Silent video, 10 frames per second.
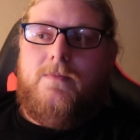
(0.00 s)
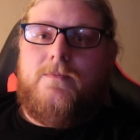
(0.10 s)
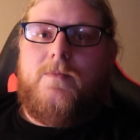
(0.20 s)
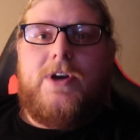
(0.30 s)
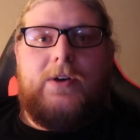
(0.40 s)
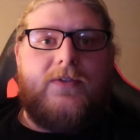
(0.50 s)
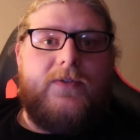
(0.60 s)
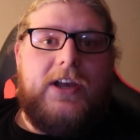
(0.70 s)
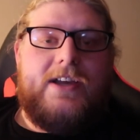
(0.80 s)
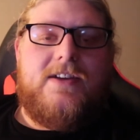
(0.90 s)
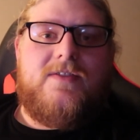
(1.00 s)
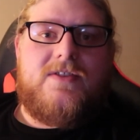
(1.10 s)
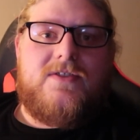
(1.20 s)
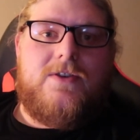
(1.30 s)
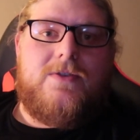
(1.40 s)
when I was flying it in the
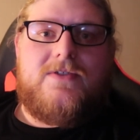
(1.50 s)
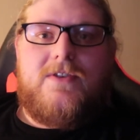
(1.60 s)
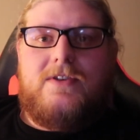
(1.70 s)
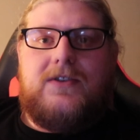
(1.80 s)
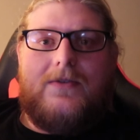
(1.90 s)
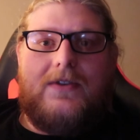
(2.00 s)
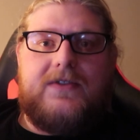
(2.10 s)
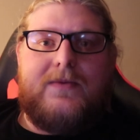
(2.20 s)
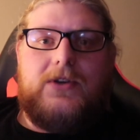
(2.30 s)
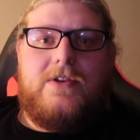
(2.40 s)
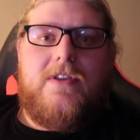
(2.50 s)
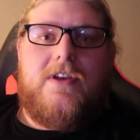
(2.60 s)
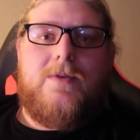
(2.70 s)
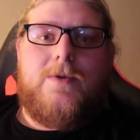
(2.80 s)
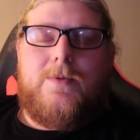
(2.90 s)
snow, it started doing this weird
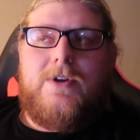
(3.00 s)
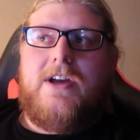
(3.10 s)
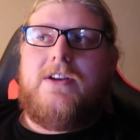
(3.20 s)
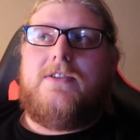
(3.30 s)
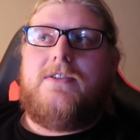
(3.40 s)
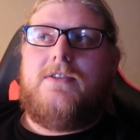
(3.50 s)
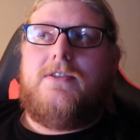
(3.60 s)
thing where it would kind of